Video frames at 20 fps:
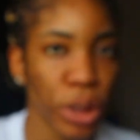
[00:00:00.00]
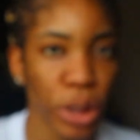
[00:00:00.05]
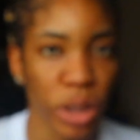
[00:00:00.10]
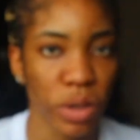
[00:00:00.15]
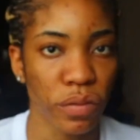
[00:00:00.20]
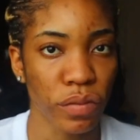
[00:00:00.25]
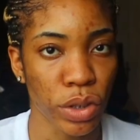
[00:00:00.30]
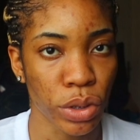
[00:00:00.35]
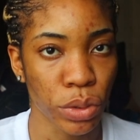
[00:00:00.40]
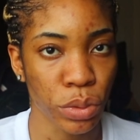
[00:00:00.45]

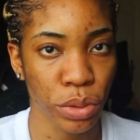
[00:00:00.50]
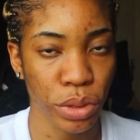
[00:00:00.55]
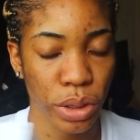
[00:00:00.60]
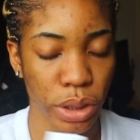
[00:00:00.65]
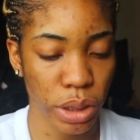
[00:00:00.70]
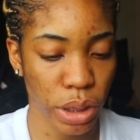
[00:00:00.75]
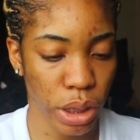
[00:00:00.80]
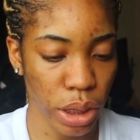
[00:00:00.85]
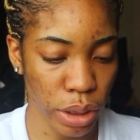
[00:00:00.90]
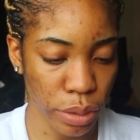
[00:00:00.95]
evening your
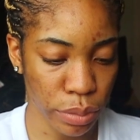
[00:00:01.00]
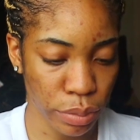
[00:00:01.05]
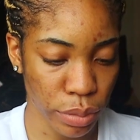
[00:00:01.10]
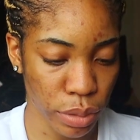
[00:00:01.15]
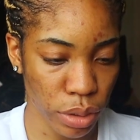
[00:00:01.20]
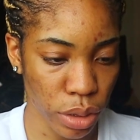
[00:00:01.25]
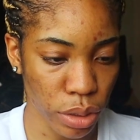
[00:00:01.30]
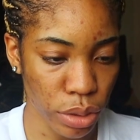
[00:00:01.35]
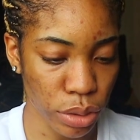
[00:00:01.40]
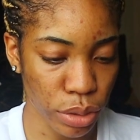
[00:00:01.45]
skin
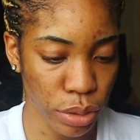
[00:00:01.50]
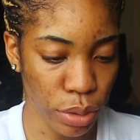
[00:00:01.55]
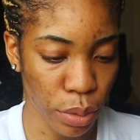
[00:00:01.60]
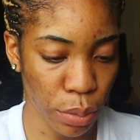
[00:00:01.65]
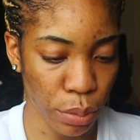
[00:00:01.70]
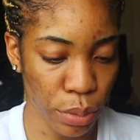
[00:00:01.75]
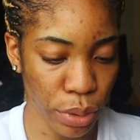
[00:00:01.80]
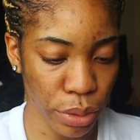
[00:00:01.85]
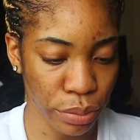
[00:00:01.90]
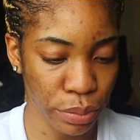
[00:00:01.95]
as
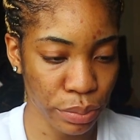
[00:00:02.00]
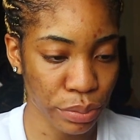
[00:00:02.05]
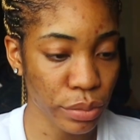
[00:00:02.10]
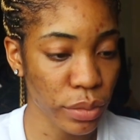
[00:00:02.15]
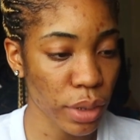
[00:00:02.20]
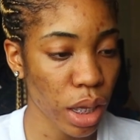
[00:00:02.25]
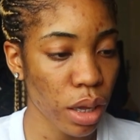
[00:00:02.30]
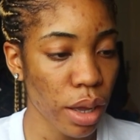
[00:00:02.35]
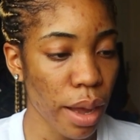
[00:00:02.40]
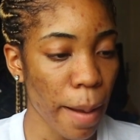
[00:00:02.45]
well.
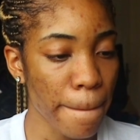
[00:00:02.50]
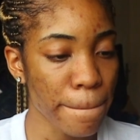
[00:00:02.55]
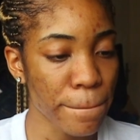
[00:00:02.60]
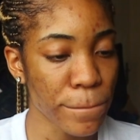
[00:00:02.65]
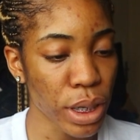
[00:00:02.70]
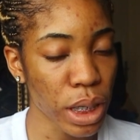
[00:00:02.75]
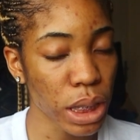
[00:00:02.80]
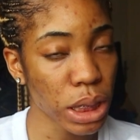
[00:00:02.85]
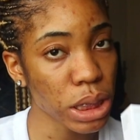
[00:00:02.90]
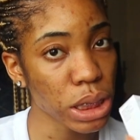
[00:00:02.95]

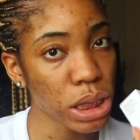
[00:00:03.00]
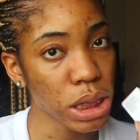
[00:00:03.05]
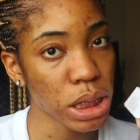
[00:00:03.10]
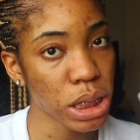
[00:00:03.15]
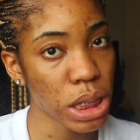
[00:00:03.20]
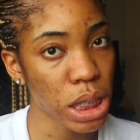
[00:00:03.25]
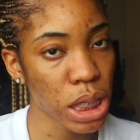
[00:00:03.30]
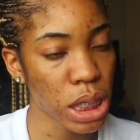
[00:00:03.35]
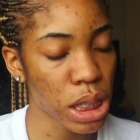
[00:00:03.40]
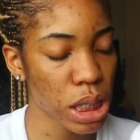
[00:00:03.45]
But
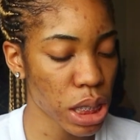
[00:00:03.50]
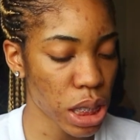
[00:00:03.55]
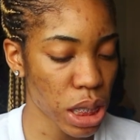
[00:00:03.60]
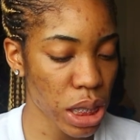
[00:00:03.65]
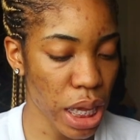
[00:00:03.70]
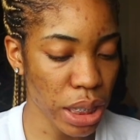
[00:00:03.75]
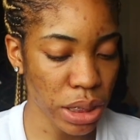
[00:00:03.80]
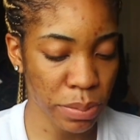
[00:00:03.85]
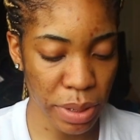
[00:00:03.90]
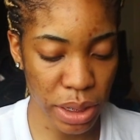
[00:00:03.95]
yeah,
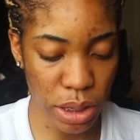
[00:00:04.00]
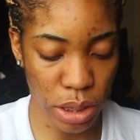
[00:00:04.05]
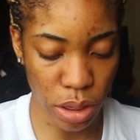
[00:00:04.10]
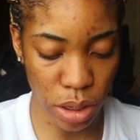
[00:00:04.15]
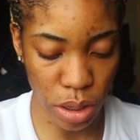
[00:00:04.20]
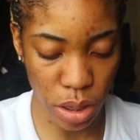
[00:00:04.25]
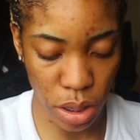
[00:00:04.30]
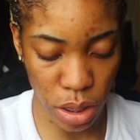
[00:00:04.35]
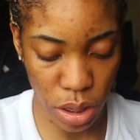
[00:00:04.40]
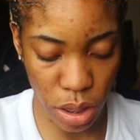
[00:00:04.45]
that's
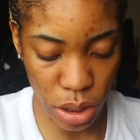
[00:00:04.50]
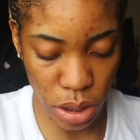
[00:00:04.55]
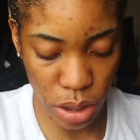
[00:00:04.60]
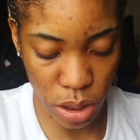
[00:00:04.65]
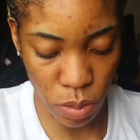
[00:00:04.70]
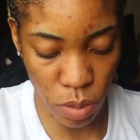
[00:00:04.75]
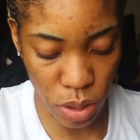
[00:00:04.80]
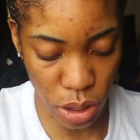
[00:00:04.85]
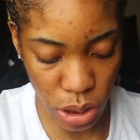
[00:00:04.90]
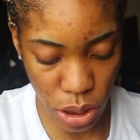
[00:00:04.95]
basically it. Let's
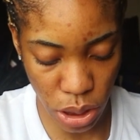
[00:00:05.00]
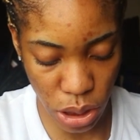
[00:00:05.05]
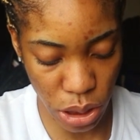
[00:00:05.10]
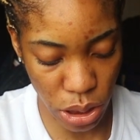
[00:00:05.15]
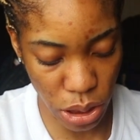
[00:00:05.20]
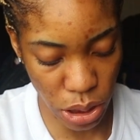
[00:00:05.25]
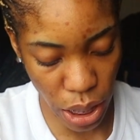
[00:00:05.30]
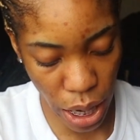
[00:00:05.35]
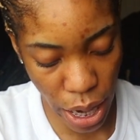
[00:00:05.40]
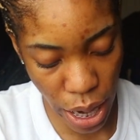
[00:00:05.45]
see what's
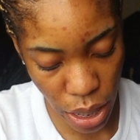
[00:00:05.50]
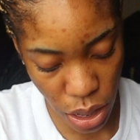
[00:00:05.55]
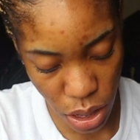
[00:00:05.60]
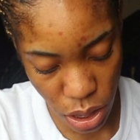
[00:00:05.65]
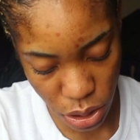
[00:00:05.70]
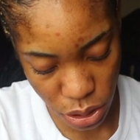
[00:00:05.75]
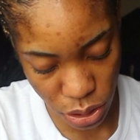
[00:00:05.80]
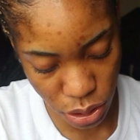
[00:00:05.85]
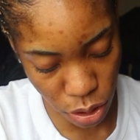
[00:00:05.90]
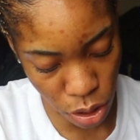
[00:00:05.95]
inside.
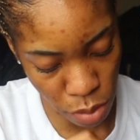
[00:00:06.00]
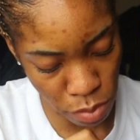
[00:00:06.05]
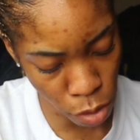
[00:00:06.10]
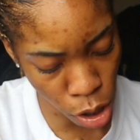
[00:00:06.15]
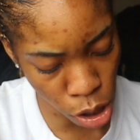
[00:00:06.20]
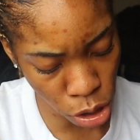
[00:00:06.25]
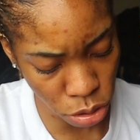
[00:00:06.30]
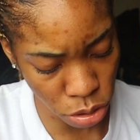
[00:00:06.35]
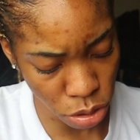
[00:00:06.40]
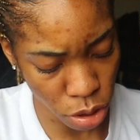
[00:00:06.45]
Let's, come
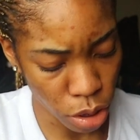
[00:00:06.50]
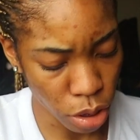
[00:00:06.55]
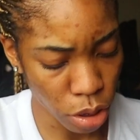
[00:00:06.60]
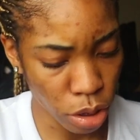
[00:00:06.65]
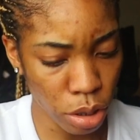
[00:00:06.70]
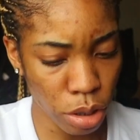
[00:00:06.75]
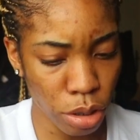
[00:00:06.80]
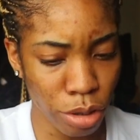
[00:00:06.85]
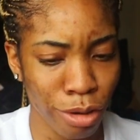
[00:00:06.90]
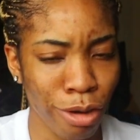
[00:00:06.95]
on,
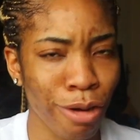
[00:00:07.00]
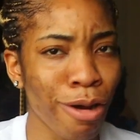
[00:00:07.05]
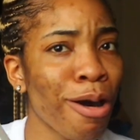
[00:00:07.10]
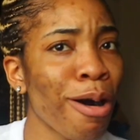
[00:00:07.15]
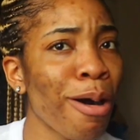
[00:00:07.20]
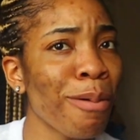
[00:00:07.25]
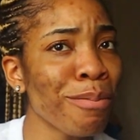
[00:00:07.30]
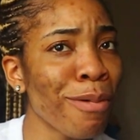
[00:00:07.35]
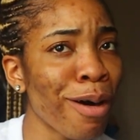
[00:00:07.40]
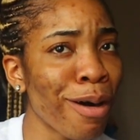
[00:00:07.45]

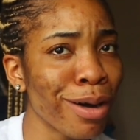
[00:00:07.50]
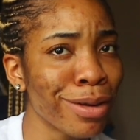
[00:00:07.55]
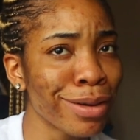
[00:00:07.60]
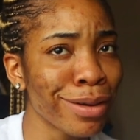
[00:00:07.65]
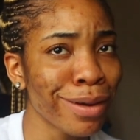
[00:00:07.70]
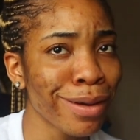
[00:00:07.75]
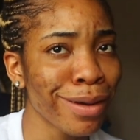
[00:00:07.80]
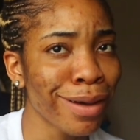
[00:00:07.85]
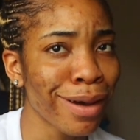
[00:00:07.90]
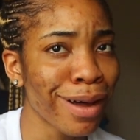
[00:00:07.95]
come
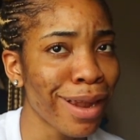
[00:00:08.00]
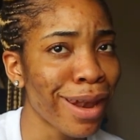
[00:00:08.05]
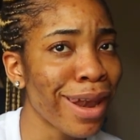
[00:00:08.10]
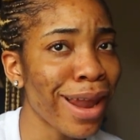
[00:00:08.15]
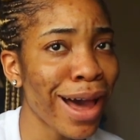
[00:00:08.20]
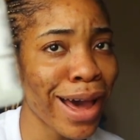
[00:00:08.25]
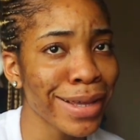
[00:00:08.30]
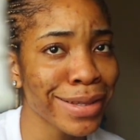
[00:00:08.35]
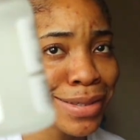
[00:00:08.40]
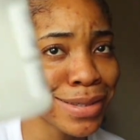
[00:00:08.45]
on.
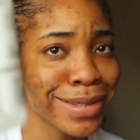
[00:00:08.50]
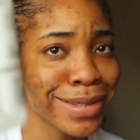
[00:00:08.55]
Light